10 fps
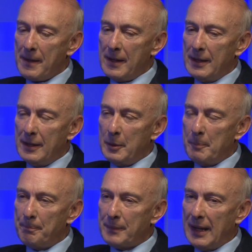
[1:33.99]

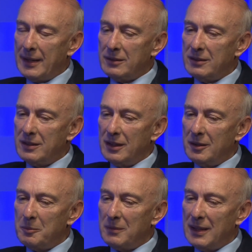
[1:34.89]
And
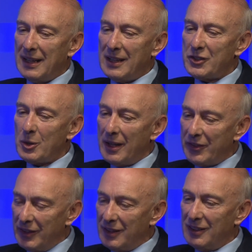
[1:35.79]
so I
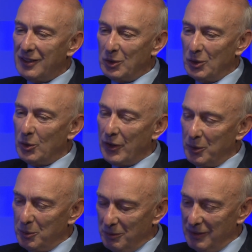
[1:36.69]
think,
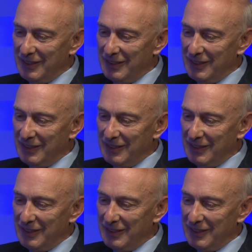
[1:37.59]
although